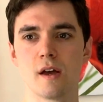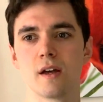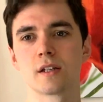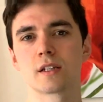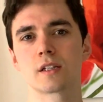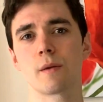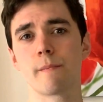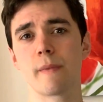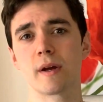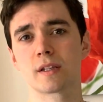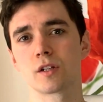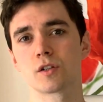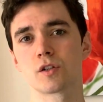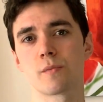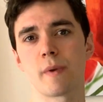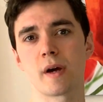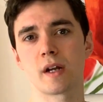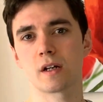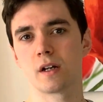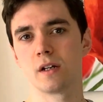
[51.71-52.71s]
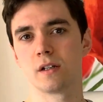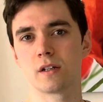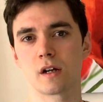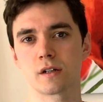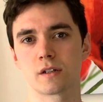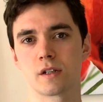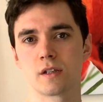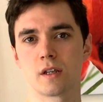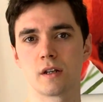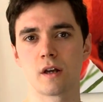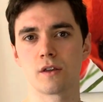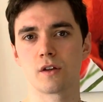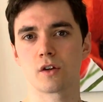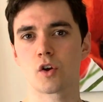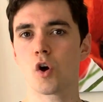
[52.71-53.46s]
Some metals are better conductors than other.